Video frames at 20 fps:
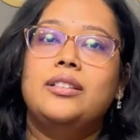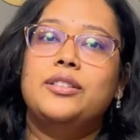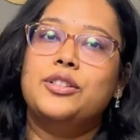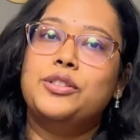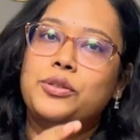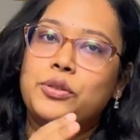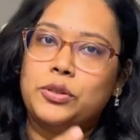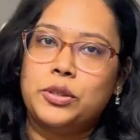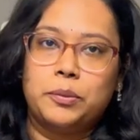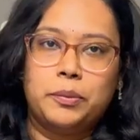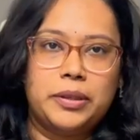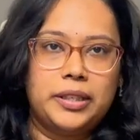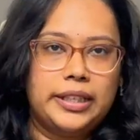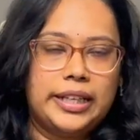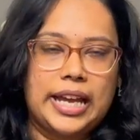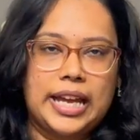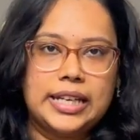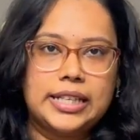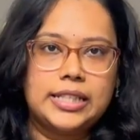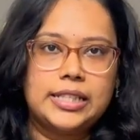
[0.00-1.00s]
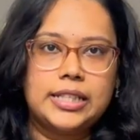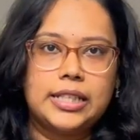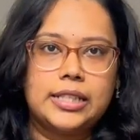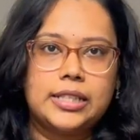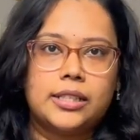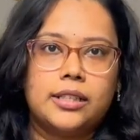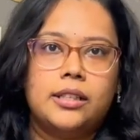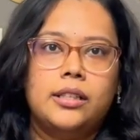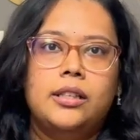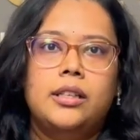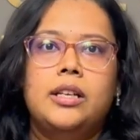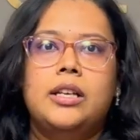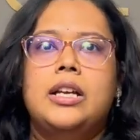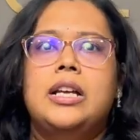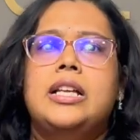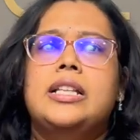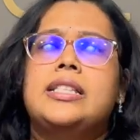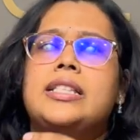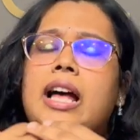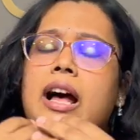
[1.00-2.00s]
the suitable candidate.
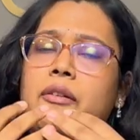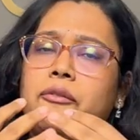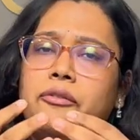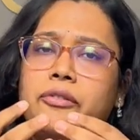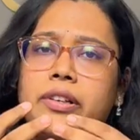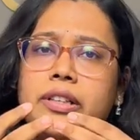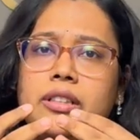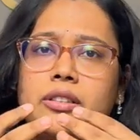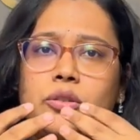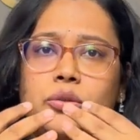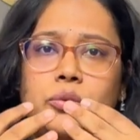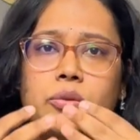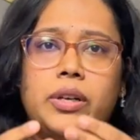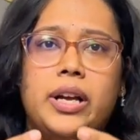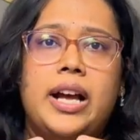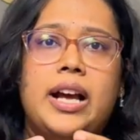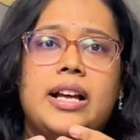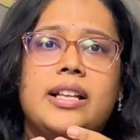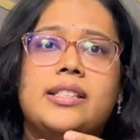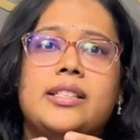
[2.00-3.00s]
Someone who has